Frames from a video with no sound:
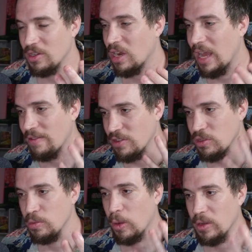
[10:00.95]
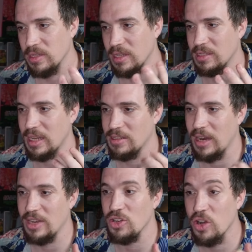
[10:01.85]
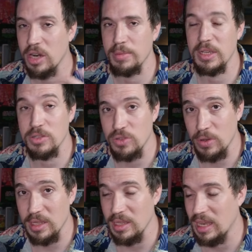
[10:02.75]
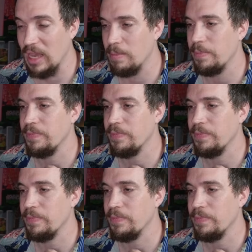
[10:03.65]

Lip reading: You're going to have the 2 pawns in the center, and you're going to be controlling the game.